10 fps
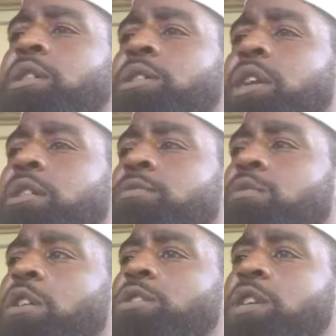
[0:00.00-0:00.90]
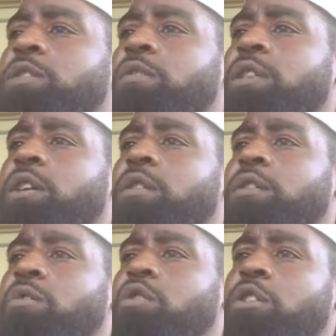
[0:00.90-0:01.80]
Terrence Ross, that's over there.
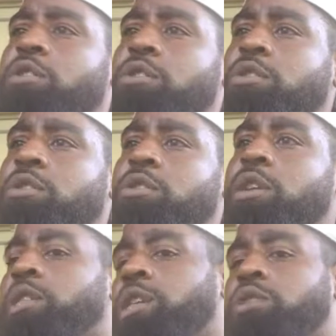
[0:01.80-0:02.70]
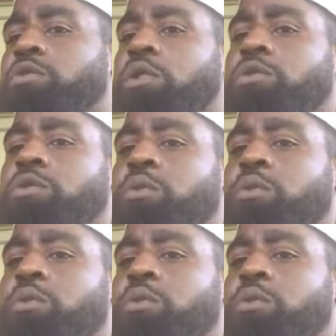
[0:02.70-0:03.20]
Ross, I think it's Ross.